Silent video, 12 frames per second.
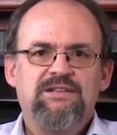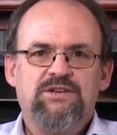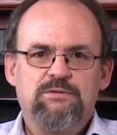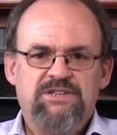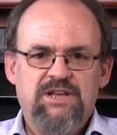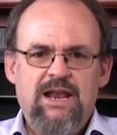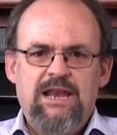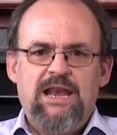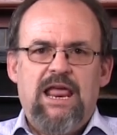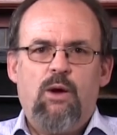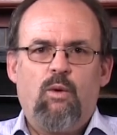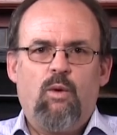so
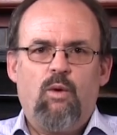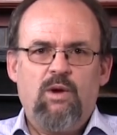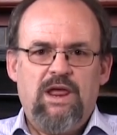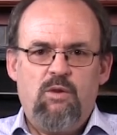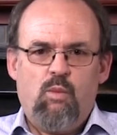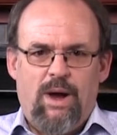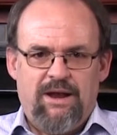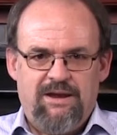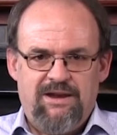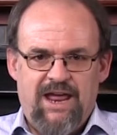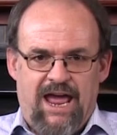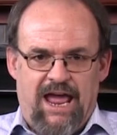suddenly, all in
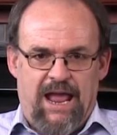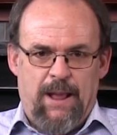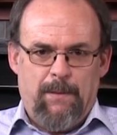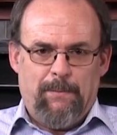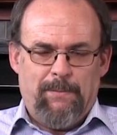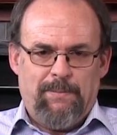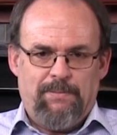one day,